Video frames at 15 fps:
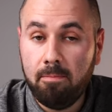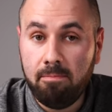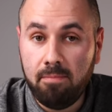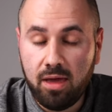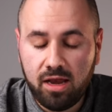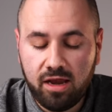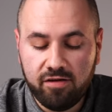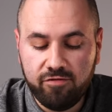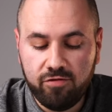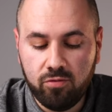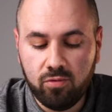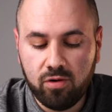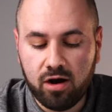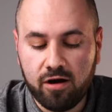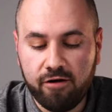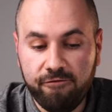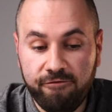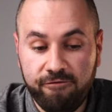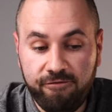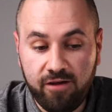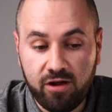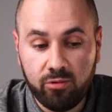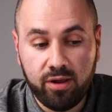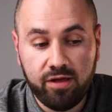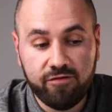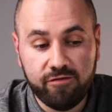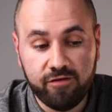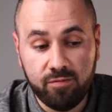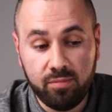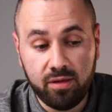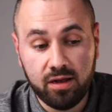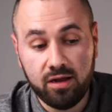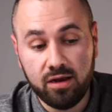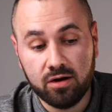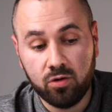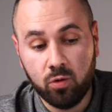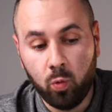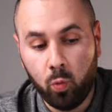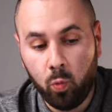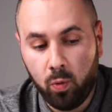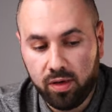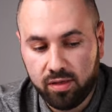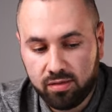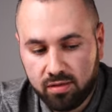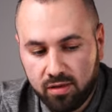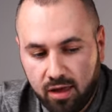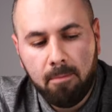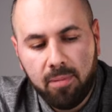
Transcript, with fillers: many of you are very familiar with.